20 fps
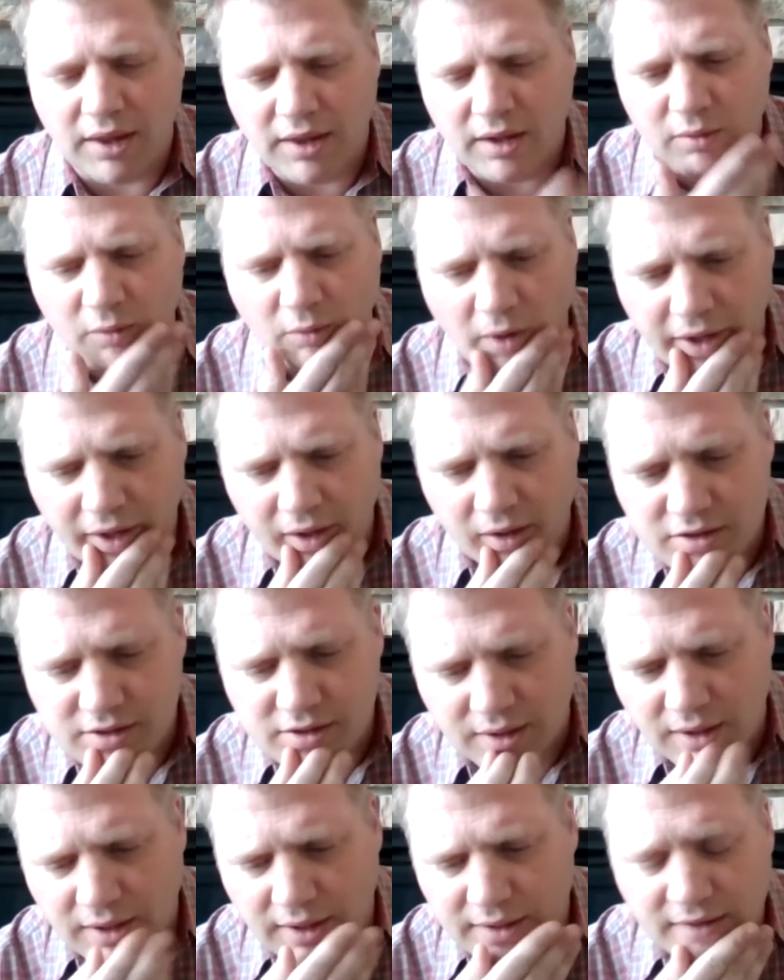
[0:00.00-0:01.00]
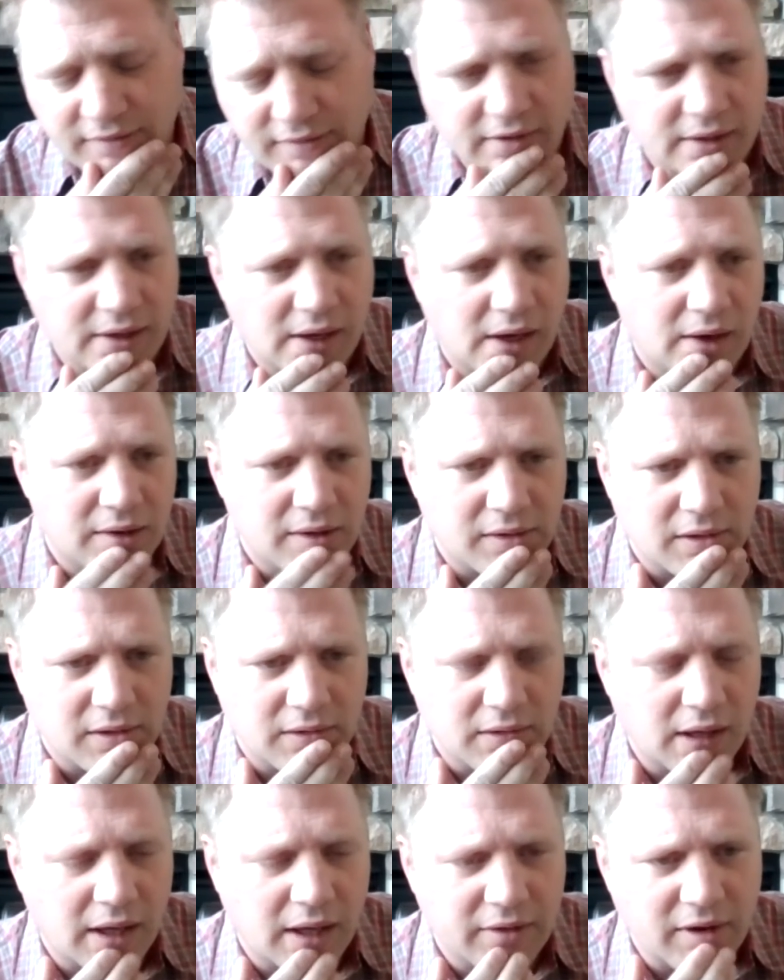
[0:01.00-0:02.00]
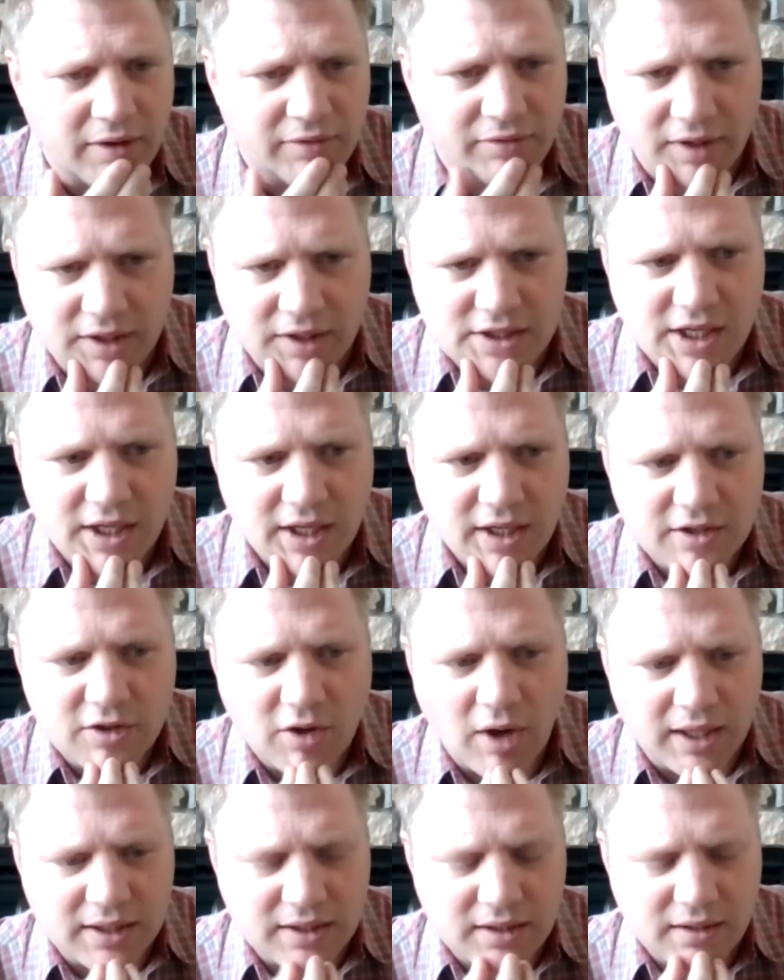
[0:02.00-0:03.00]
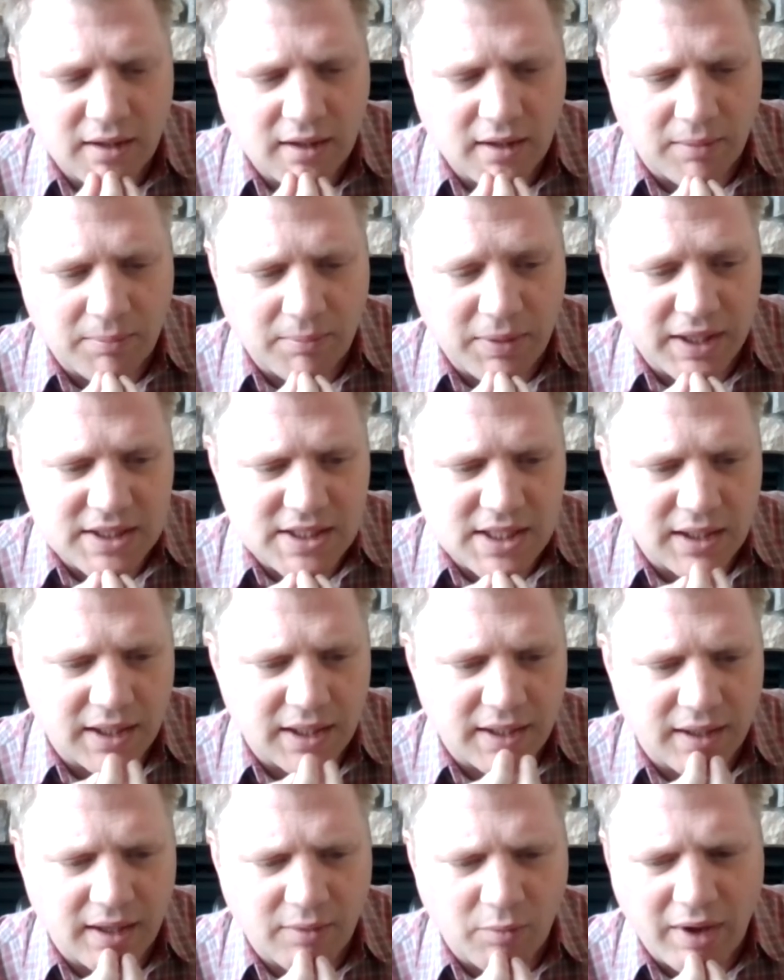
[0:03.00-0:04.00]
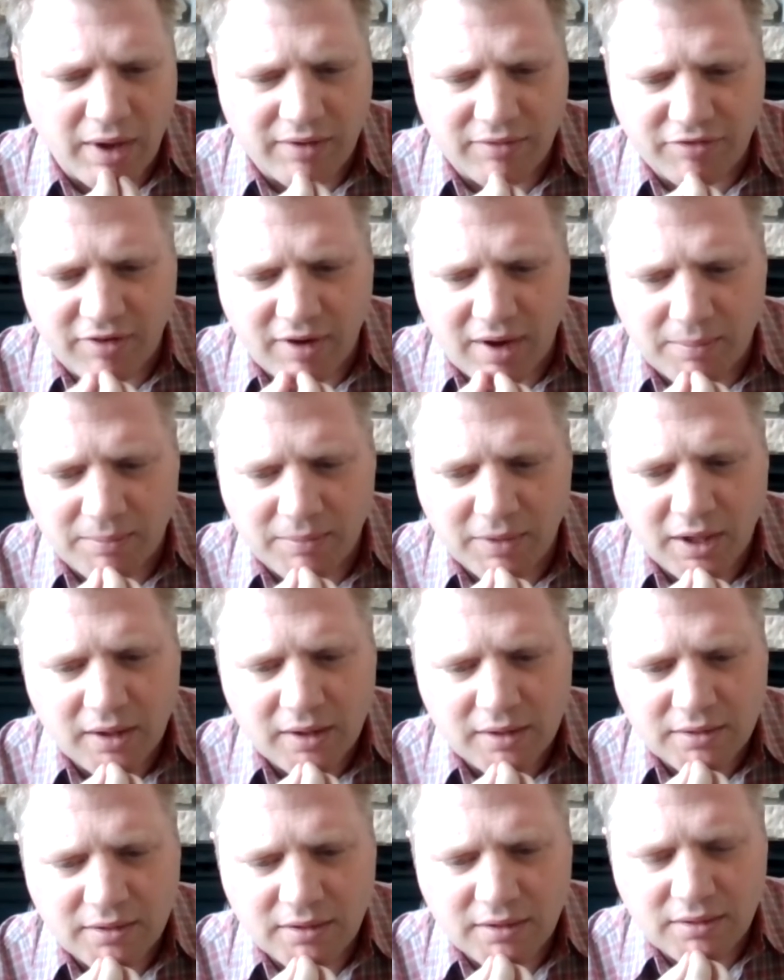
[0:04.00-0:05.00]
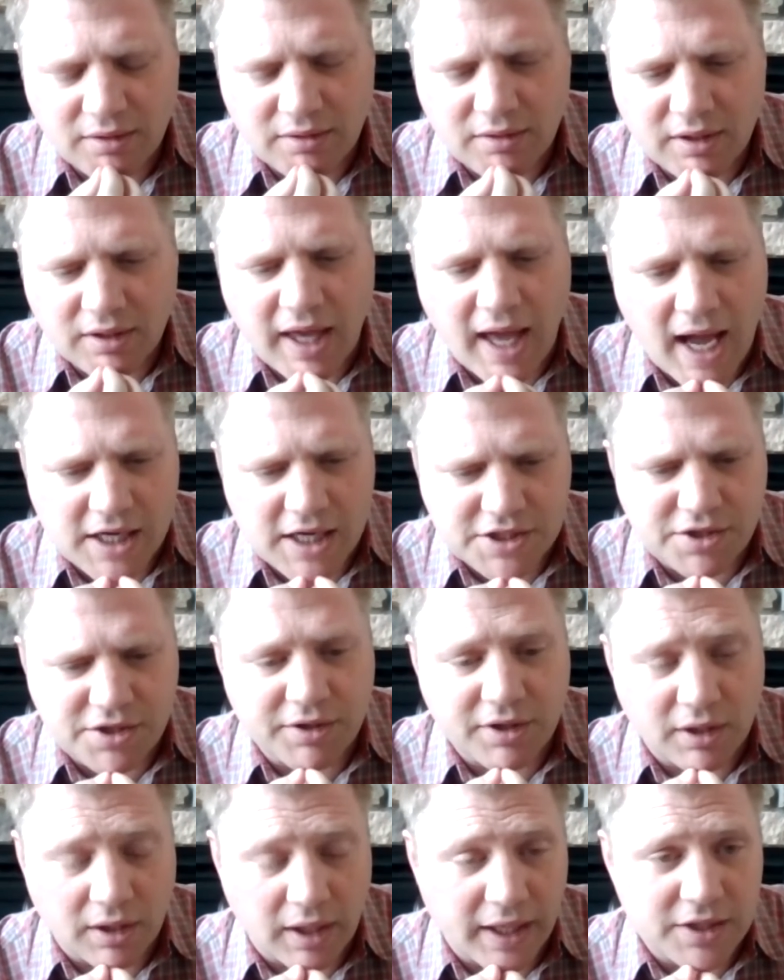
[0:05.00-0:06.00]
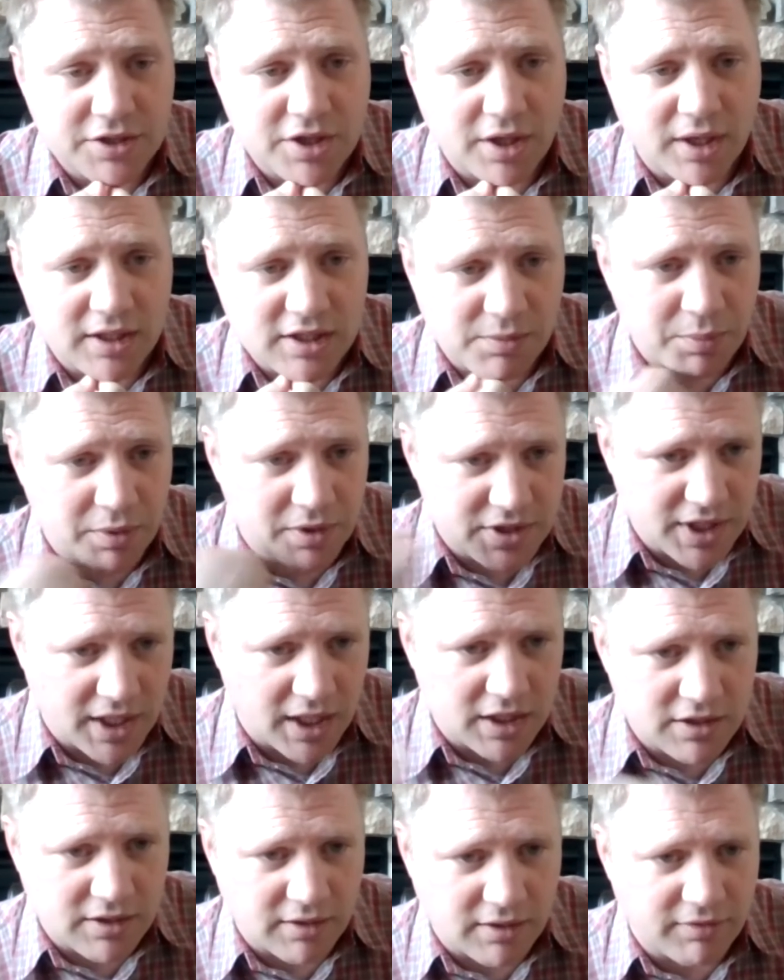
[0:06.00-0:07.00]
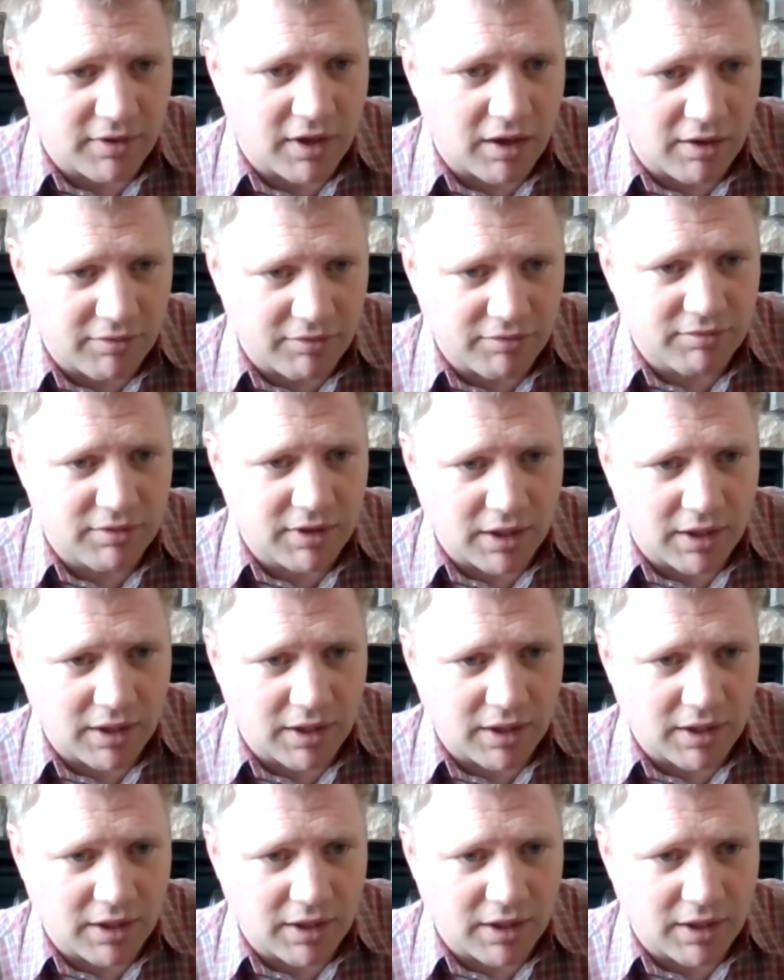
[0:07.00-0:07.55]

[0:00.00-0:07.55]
think Reuters or a different article I reference talked basically it went from the cash circulation as a percentage of